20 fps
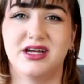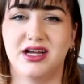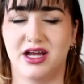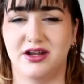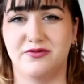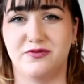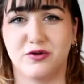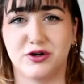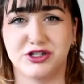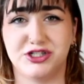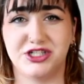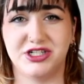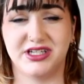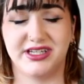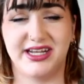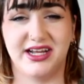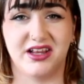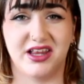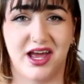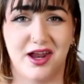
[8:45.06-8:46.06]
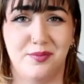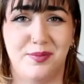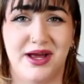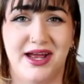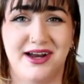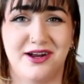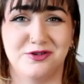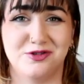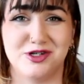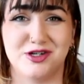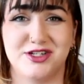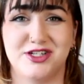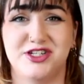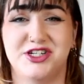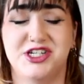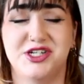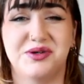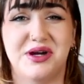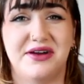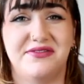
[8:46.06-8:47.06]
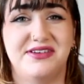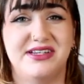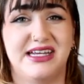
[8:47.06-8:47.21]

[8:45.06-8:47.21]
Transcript: Unfortunately, a lot of pet owners do have